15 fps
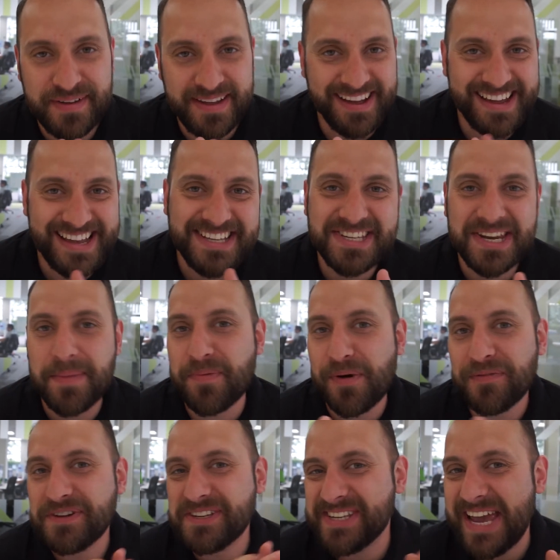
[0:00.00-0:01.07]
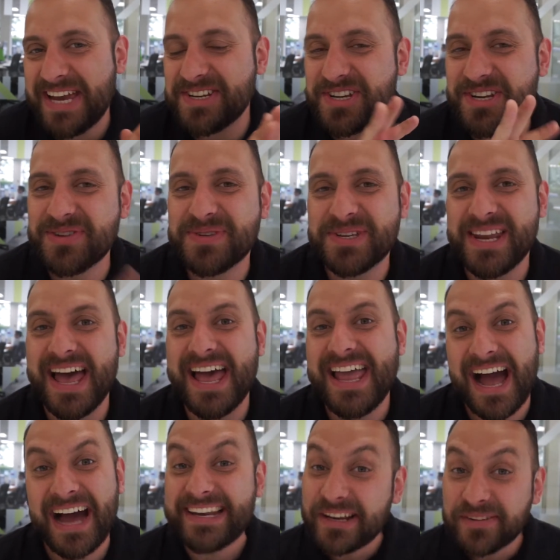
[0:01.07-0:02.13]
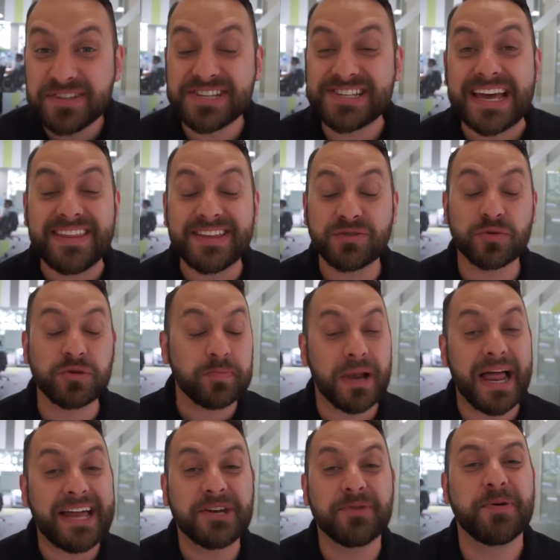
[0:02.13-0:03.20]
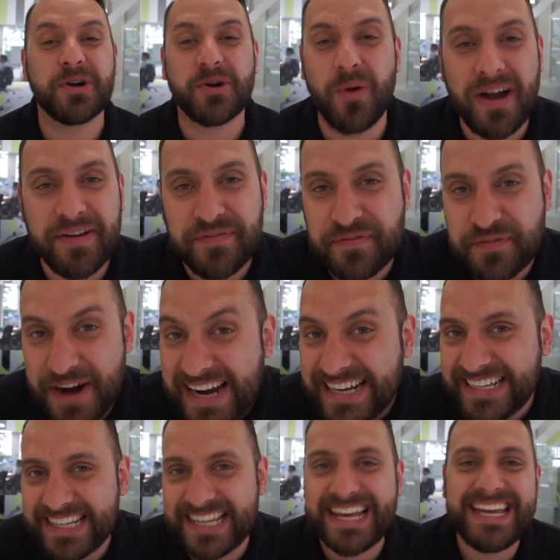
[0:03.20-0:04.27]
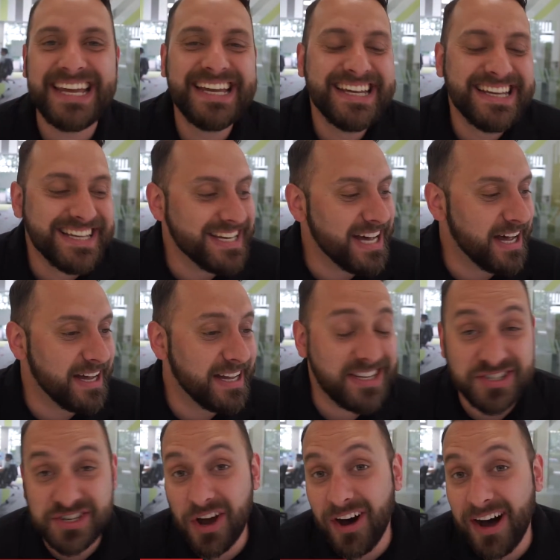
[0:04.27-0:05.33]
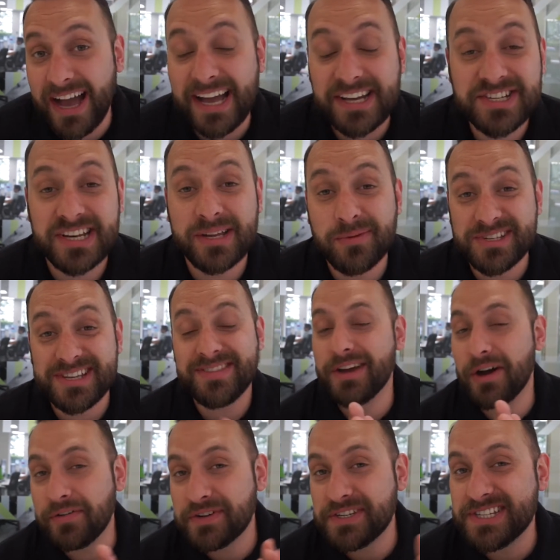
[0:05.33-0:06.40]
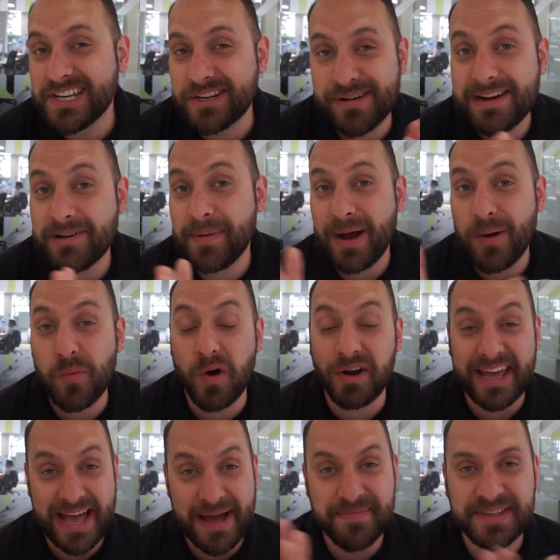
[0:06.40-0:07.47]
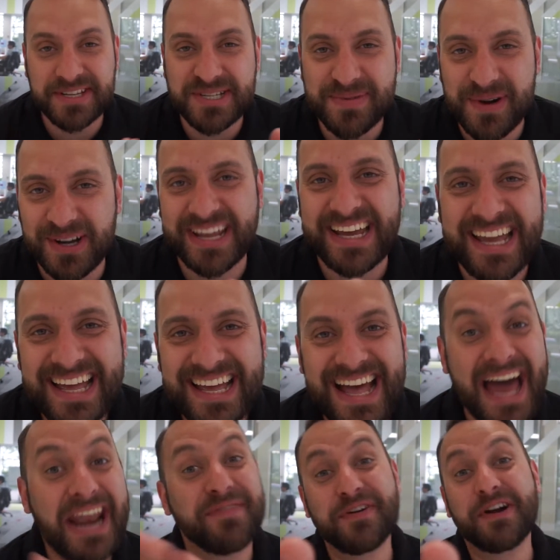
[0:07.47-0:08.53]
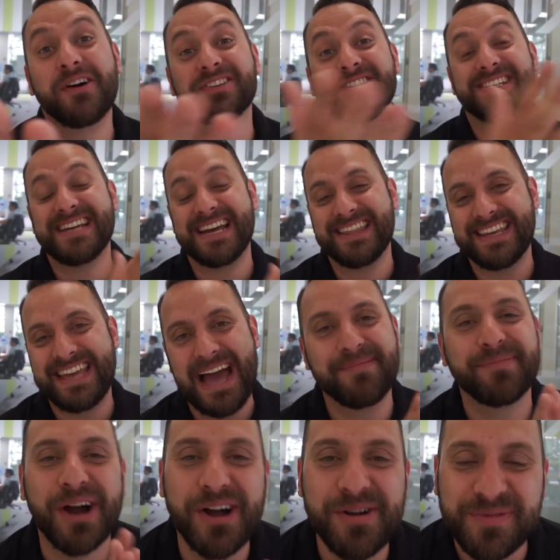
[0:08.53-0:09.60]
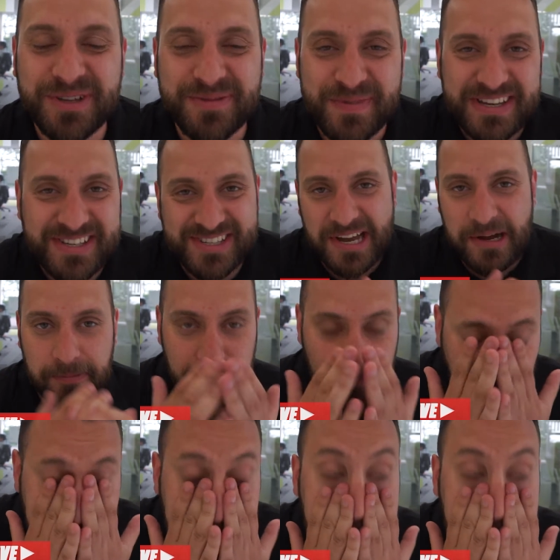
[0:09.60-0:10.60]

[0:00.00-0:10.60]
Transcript: Internet Profits HQ today. I'd love to say this was planned, but quite frankly, it's not. I actually was in the office till around about 1 a.m. this morning, and I forgot to take the camera home with me. So